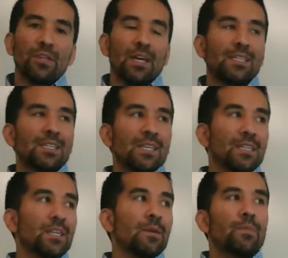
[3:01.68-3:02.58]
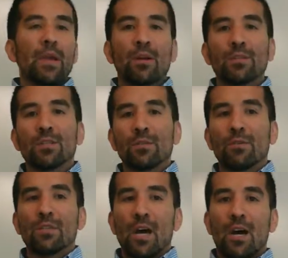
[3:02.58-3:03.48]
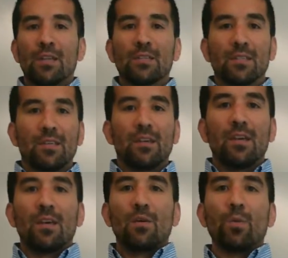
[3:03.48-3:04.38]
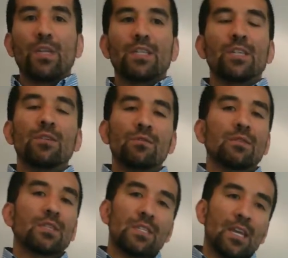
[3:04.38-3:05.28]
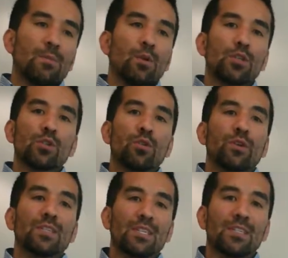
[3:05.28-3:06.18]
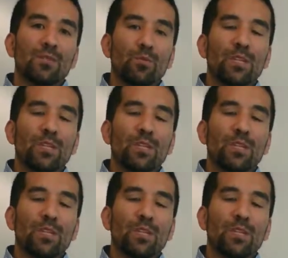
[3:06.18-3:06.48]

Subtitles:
realizes that to compare the scores honestly, we need to use the same scoring system.